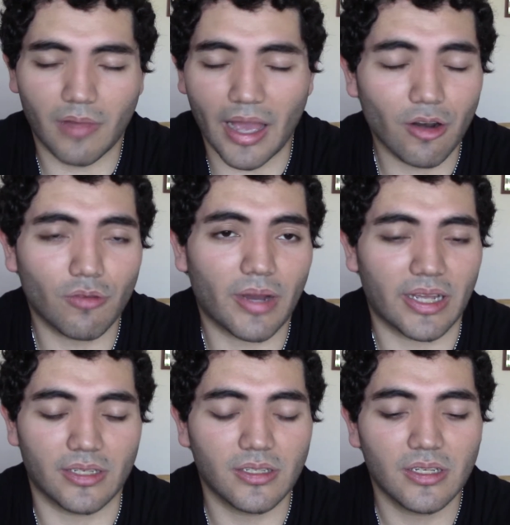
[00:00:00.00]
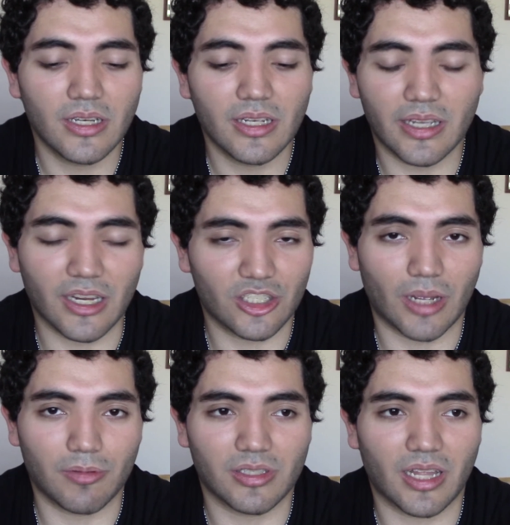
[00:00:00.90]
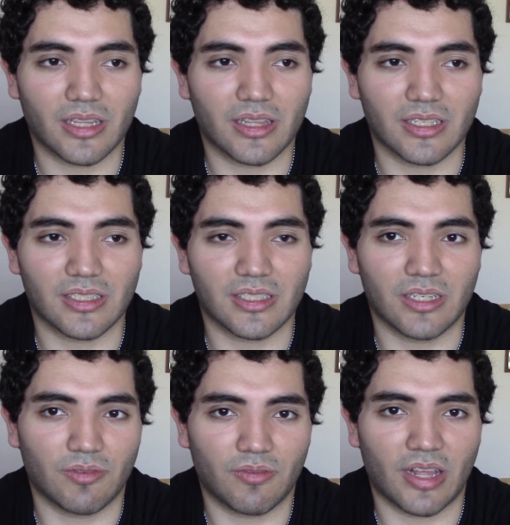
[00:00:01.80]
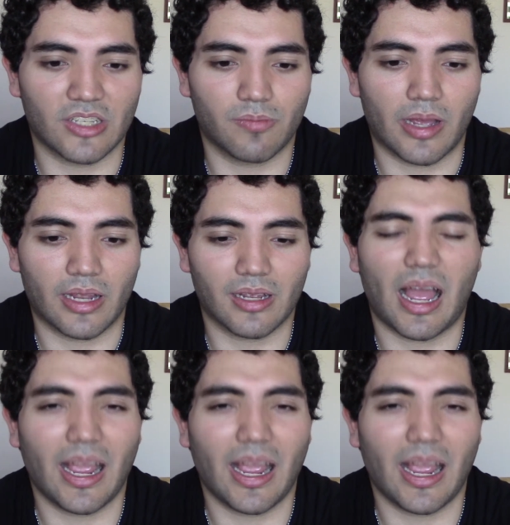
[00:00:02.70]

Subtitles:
I don't mind getting chapters like this instead of a flashback.